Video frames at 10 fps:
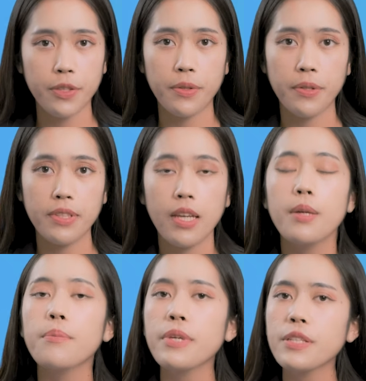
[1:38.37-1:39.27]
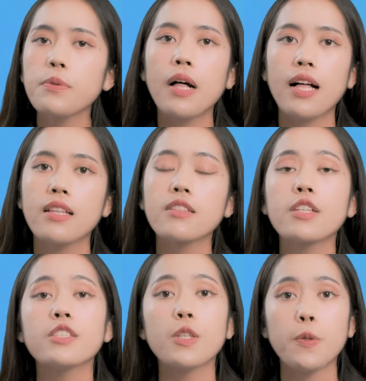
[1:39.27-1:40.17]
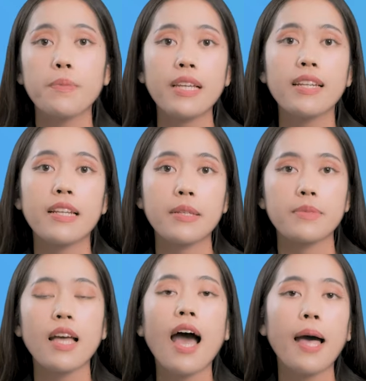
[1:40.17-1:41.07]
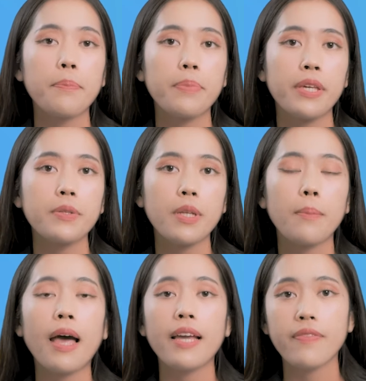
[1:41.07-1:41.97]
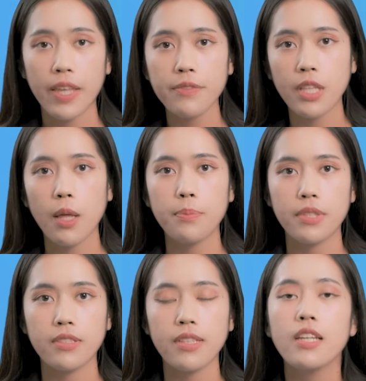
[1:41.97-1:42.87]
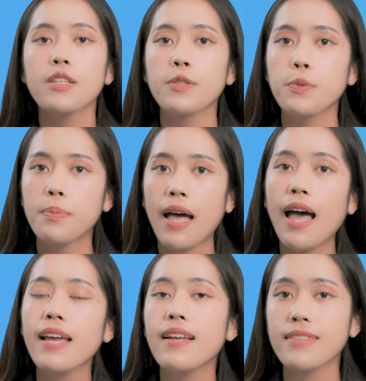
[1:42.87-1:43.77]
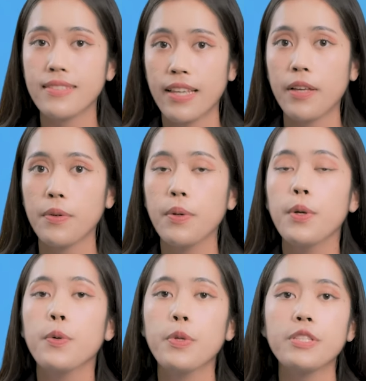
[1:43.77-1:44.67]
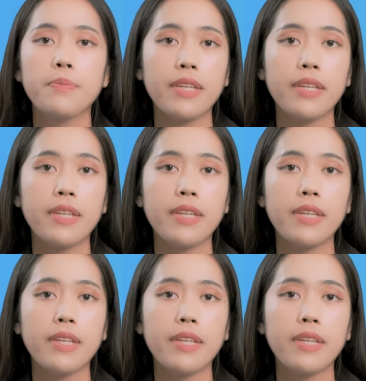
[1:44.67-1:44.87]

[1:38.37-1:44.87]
your own. Meanwhile, condominiums are built by developers to buy and sell, which